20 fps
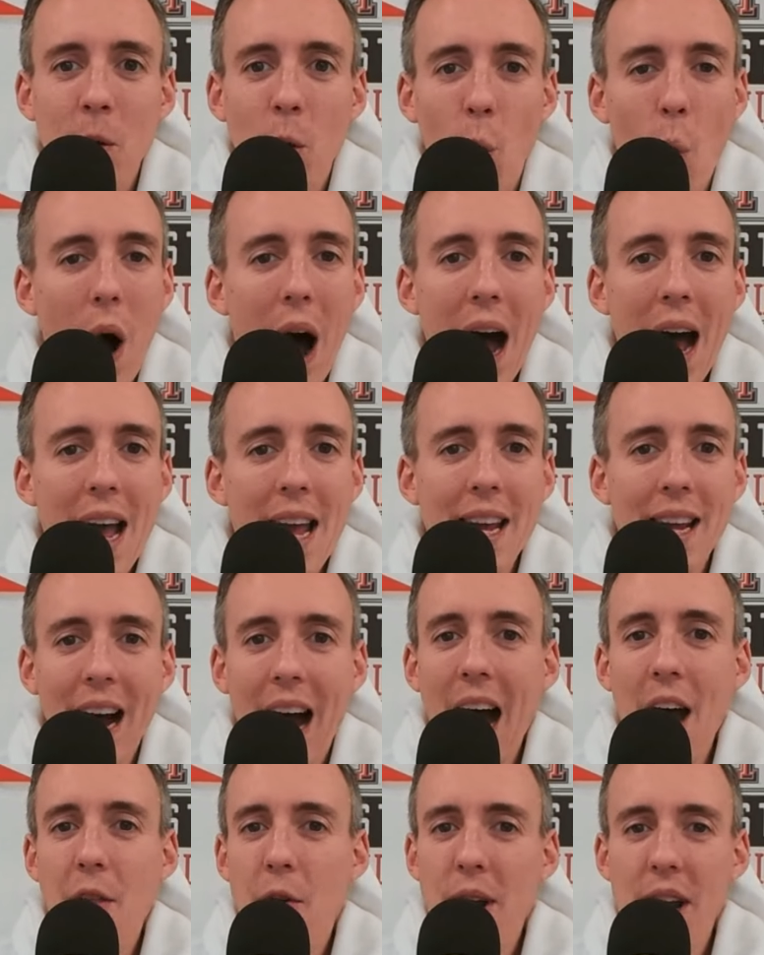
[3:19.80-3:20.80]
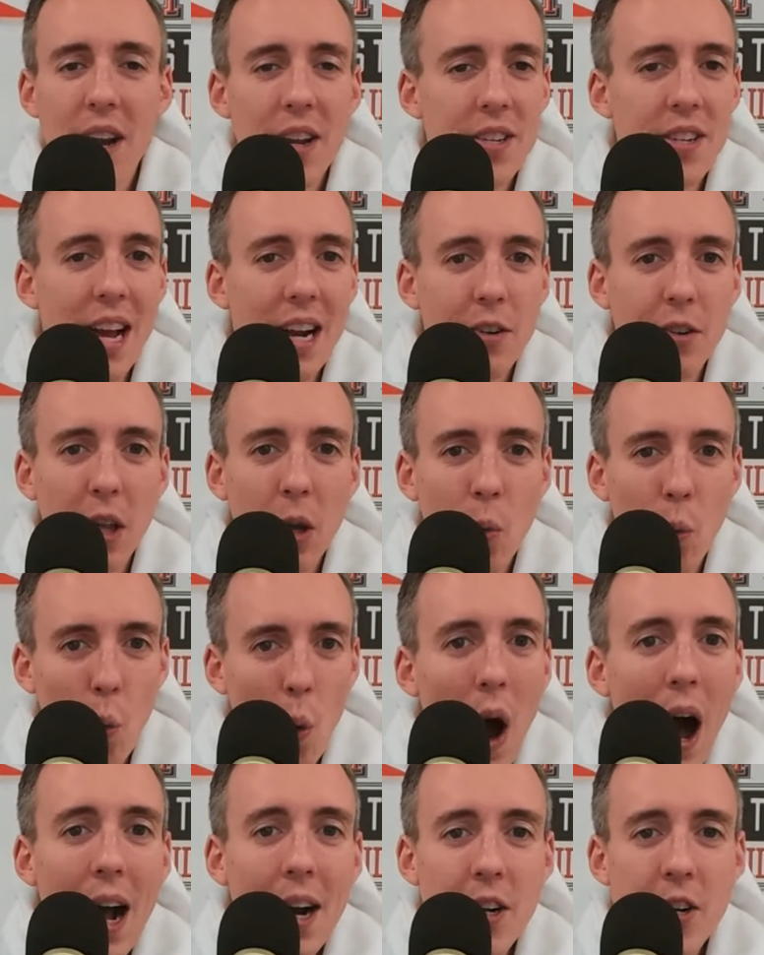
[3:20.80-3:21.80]
Why? Either he doesn't actually
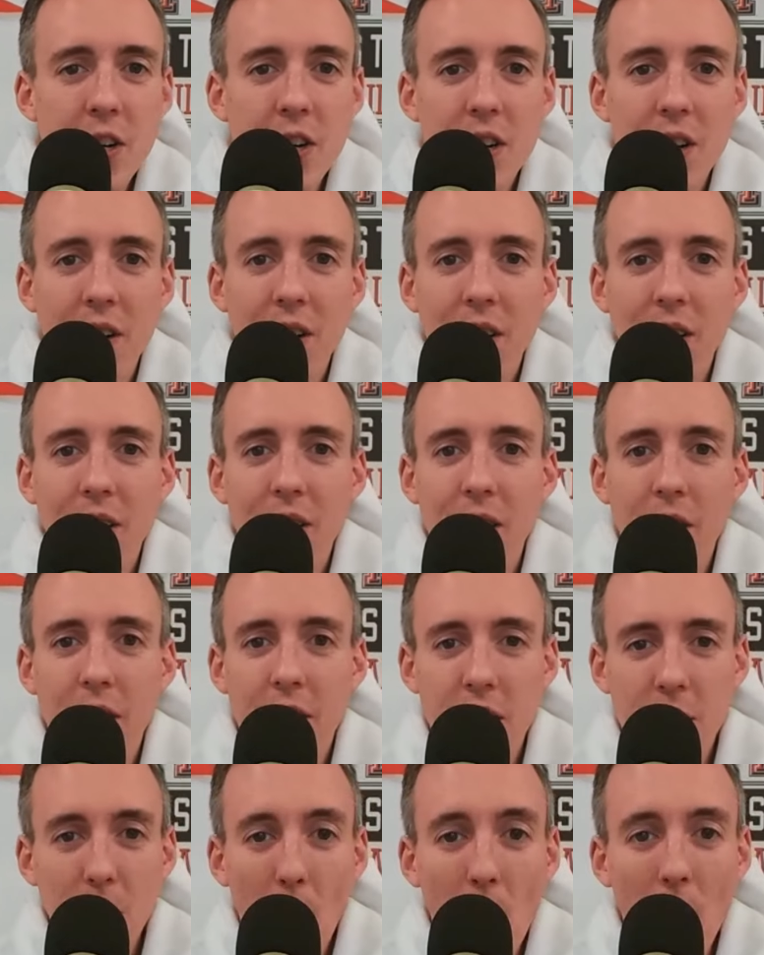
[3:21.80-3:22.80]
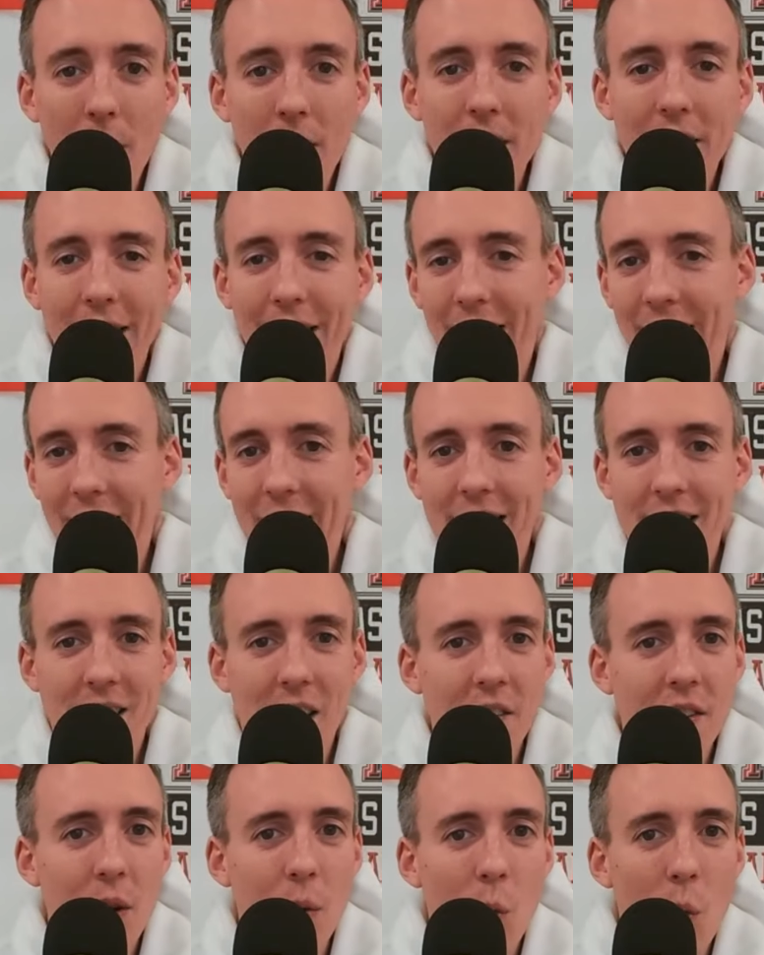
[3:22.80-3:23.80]
watch the sport, he
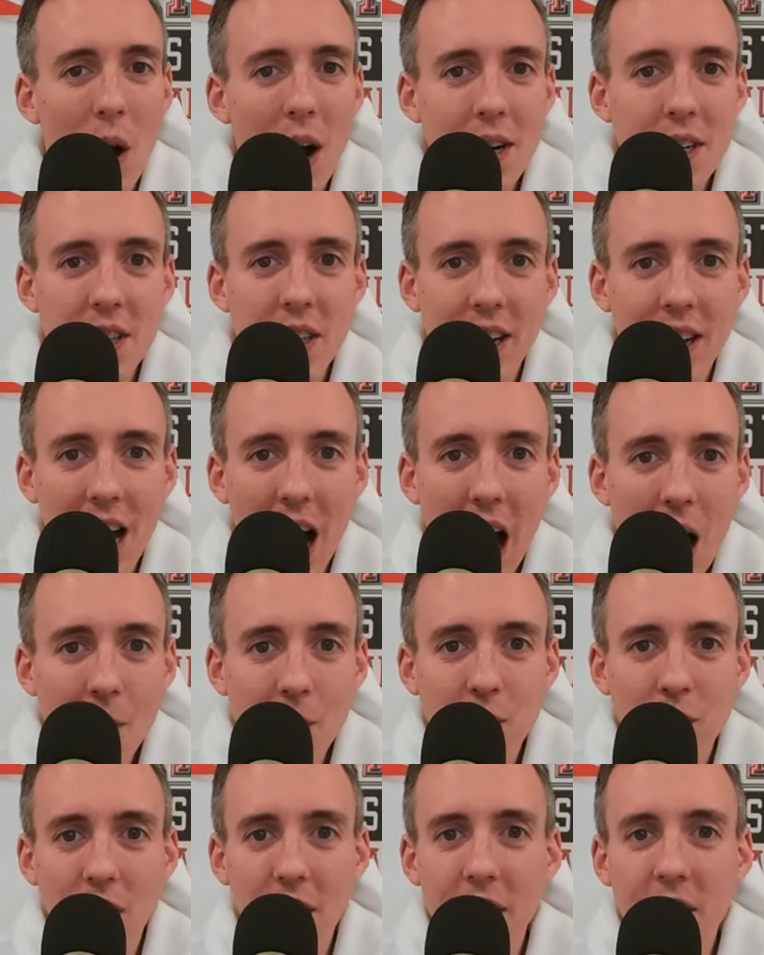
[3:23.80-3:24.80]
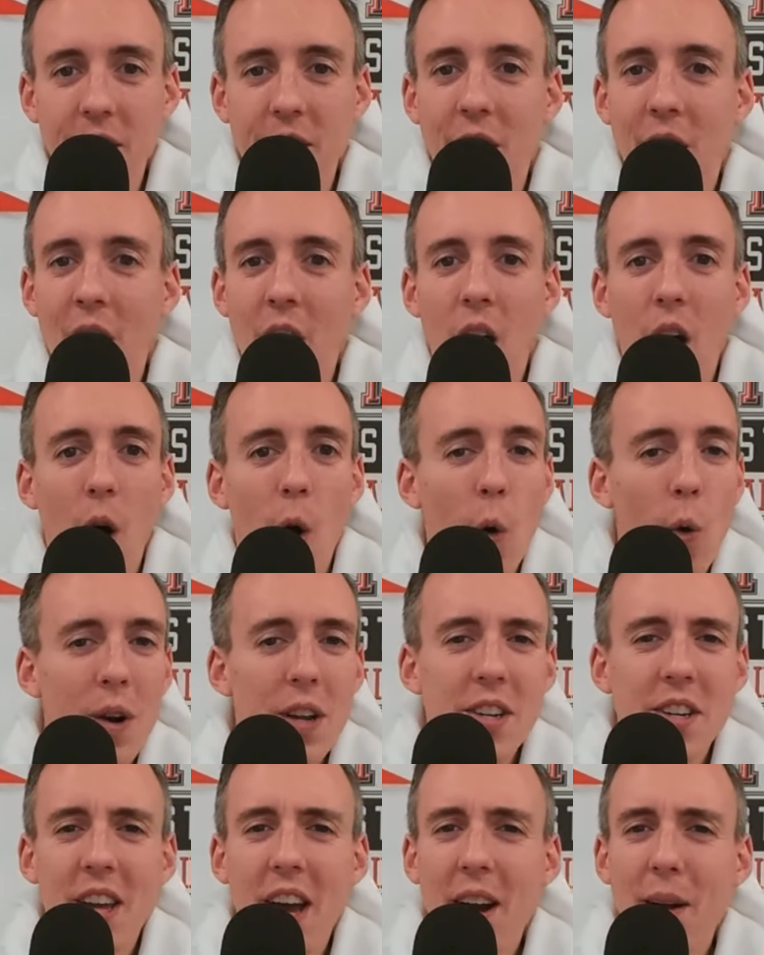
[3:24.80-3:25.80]
doesn't watch the conference, or
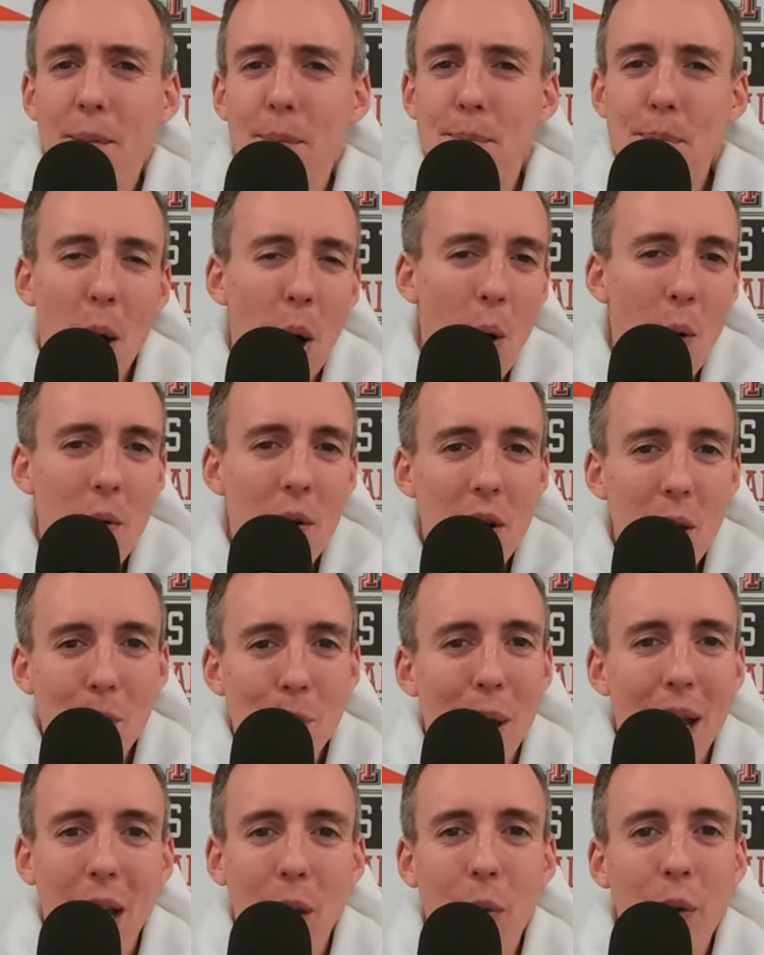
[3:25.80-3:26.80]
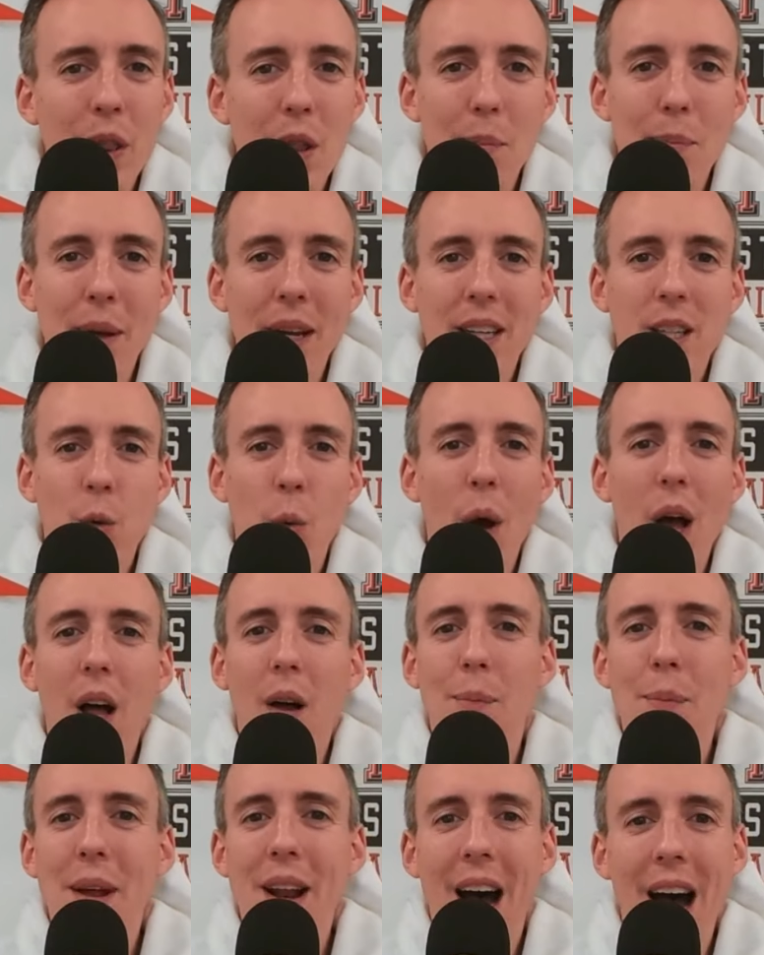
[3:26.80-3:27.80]
he's got a bone to pick with the Big
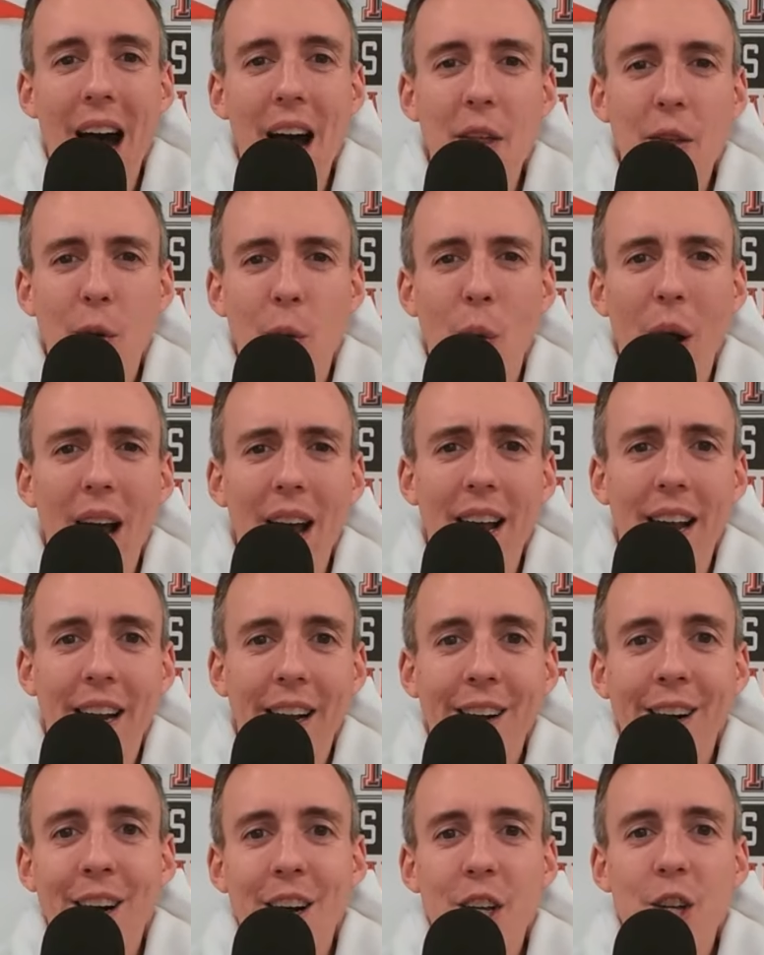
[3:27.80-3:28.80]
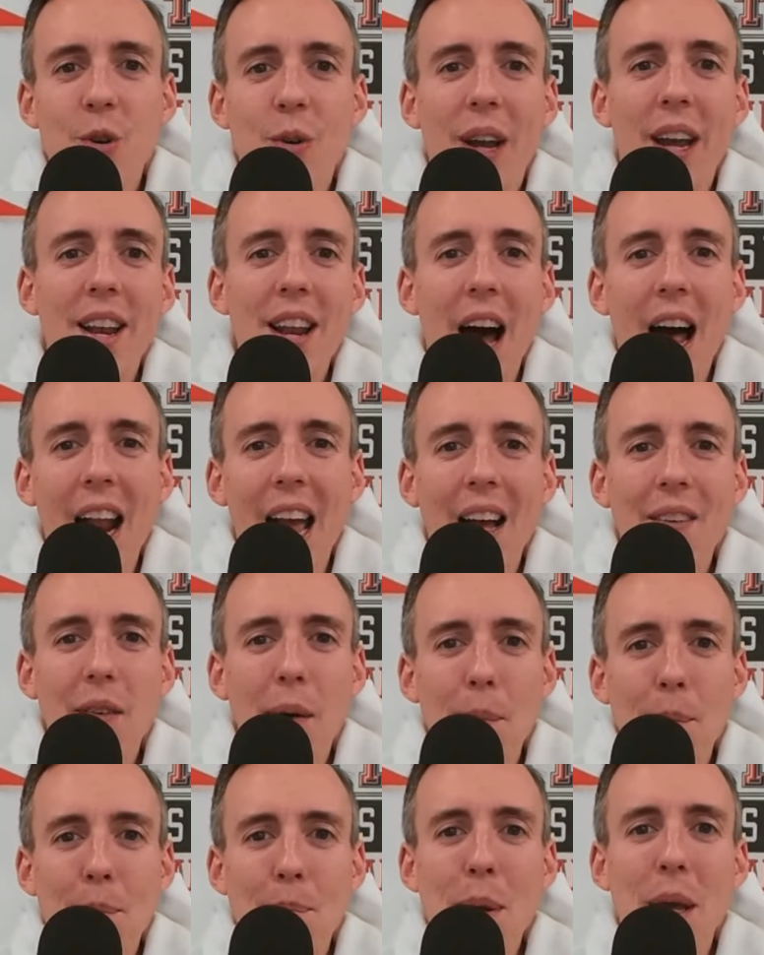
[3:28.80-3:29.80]
12. But either way, you cannot have
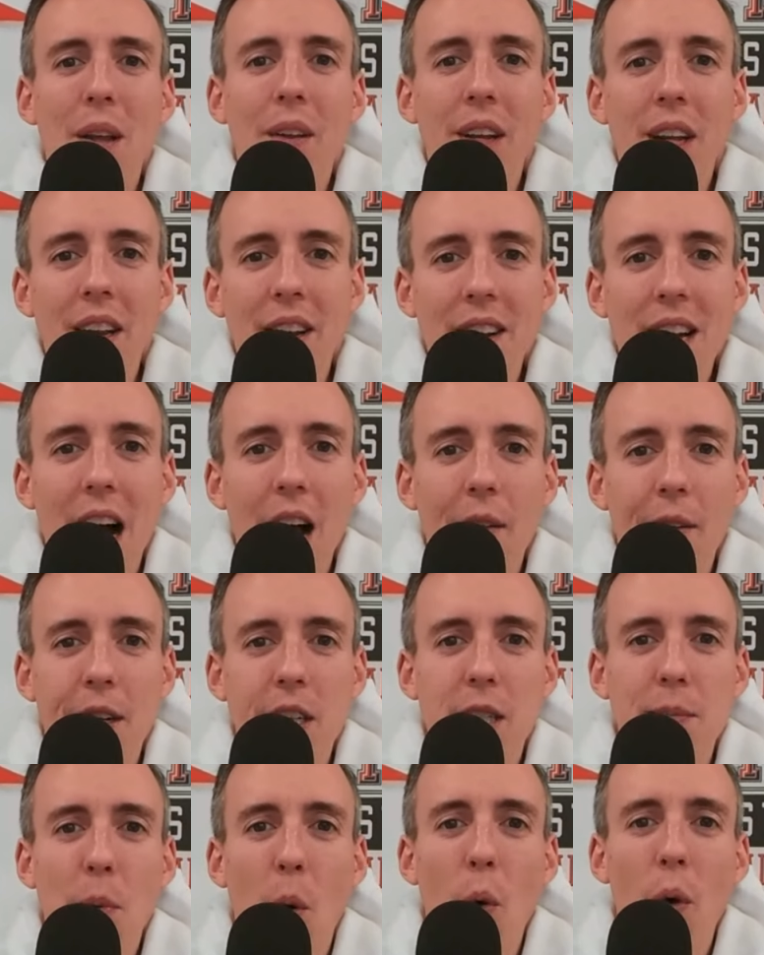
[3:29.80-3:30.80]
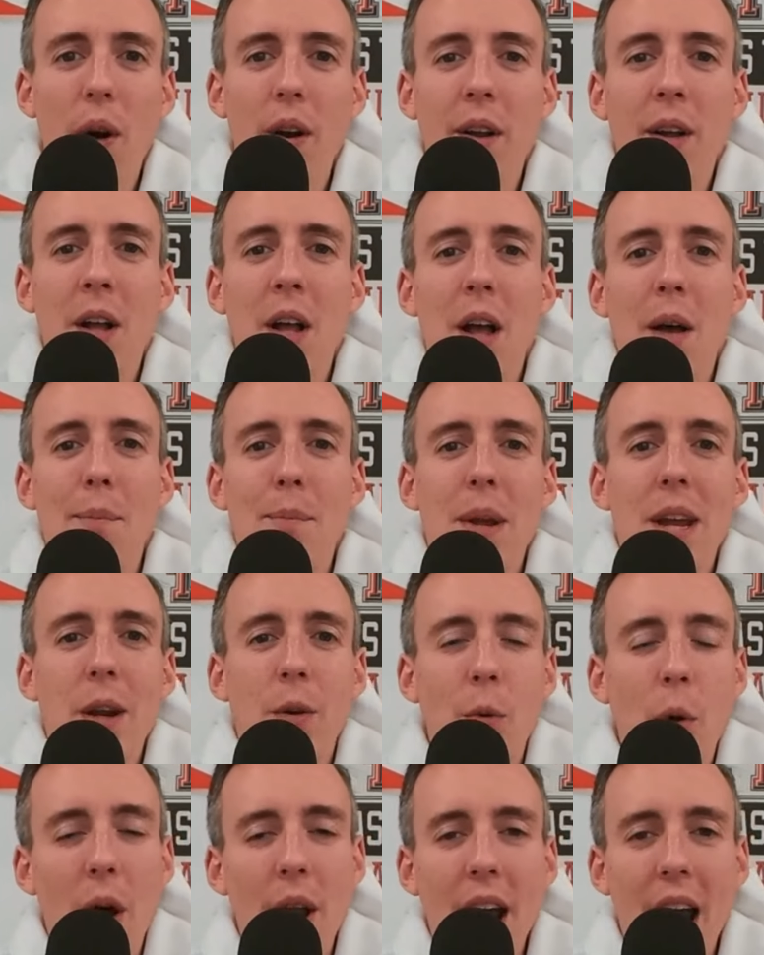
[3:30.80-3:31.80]
a billion-dollar sport
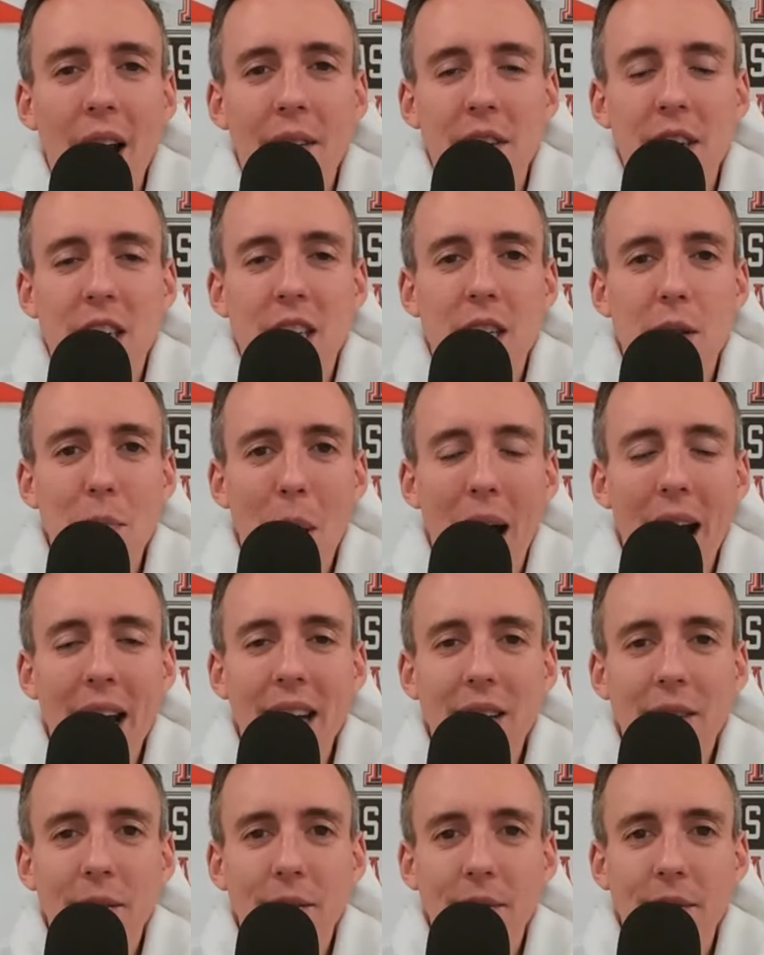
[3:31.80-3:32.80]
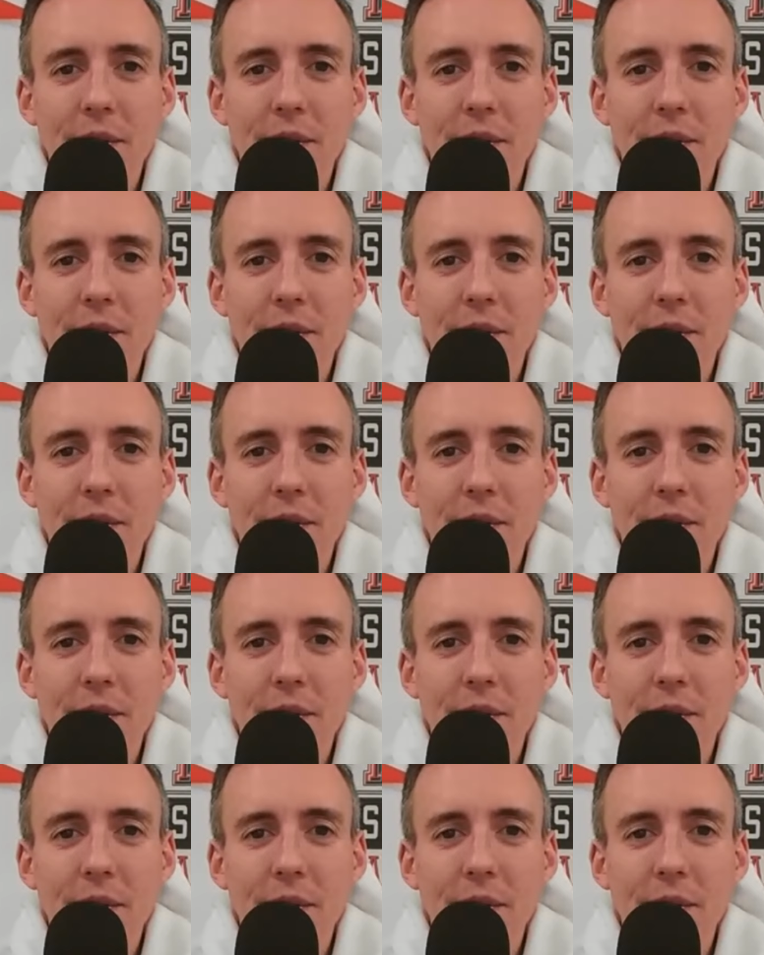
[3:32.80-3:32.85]
being run out of spite